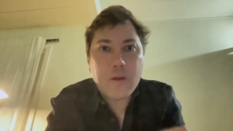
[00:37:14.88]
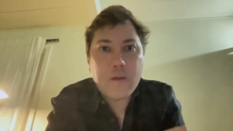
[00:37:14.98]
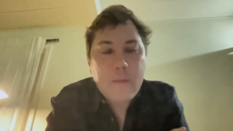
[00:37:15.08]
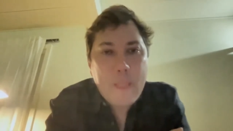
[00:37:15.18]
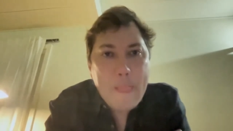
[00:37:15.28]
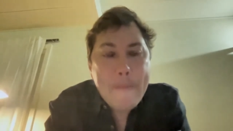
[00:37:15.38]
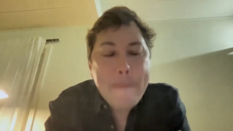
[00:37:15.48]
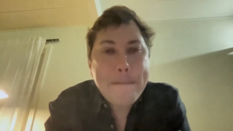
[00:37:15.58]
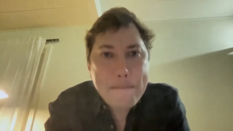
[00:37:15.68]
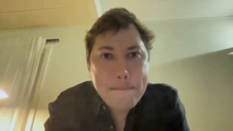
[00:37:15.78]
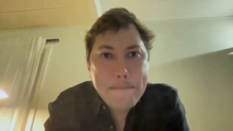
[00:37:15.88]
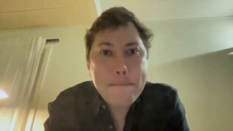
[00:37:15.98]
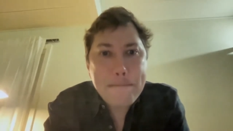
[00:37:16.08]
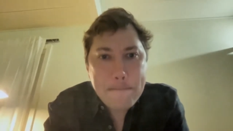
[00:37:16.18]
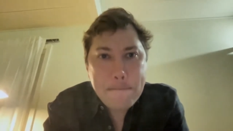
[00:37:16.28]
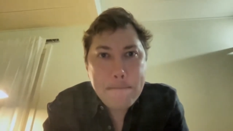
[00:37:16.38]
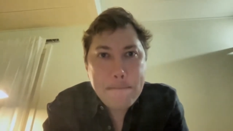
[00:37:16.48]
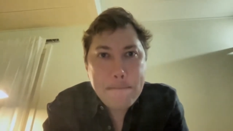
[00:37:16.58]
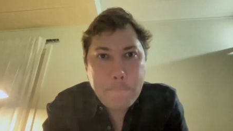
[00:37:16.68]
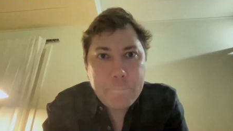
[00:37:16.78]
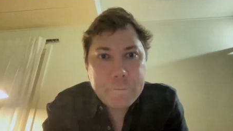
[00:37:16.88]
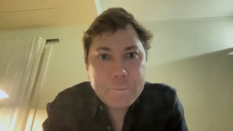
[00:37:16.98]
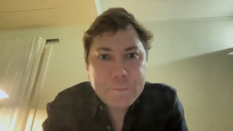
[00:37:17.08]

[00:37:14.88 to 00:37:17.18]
high level, but these